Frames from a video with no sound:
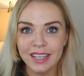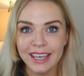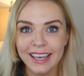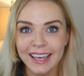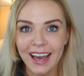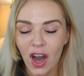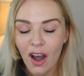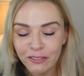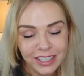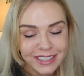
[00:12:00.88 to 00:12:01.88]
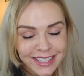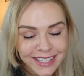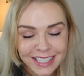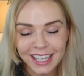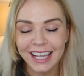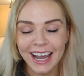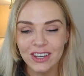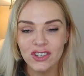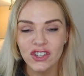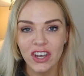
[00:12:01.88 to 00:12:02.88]
the current
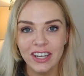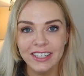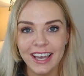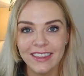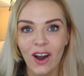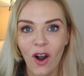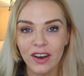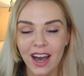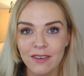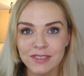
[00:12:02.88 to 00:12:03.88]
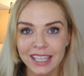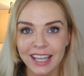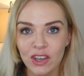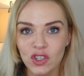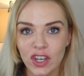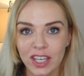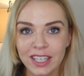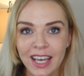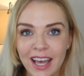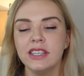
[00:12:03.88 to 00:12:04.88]
collection in the archives
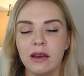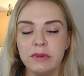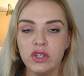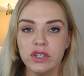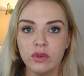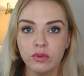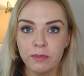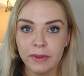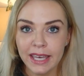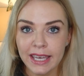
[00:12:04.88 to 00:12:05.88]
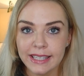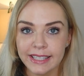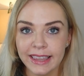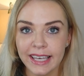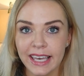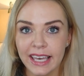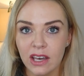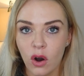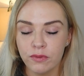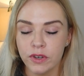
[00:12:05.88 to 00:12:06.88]
collection. So let me just repeat
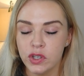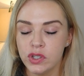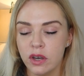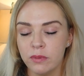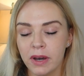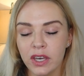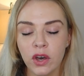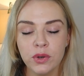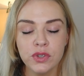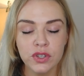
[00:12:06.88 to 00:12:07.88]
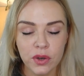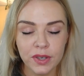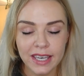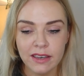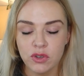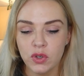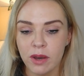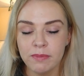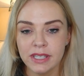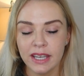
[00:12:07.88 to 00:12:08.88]
the offers. So my code Soki gives you
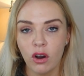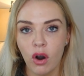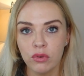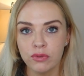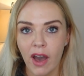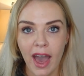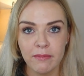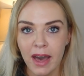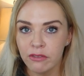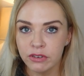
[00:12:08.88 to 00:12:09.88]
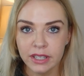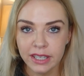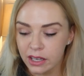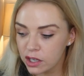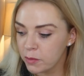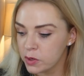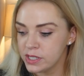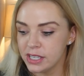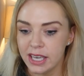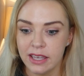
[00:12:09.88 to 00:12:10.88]
ten percent off um, everything at
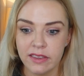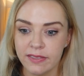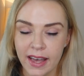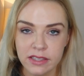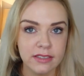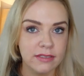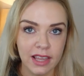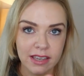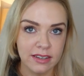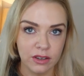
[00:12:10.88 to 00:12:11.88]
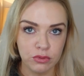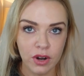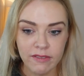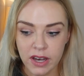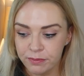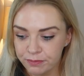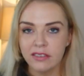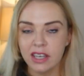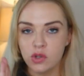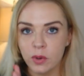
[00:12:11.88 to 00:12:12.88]
Commodity, and then that's lasting forever.
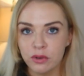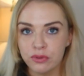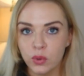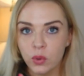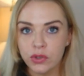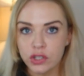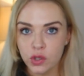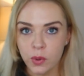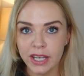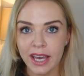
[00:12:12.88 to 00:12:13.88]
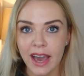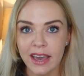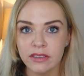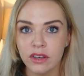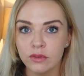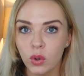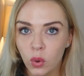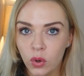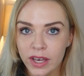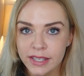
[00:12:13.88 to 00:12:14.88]
And then twenty-fourth to twenty-eighth of
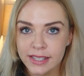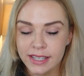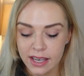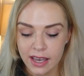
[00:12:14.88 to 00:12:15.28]
August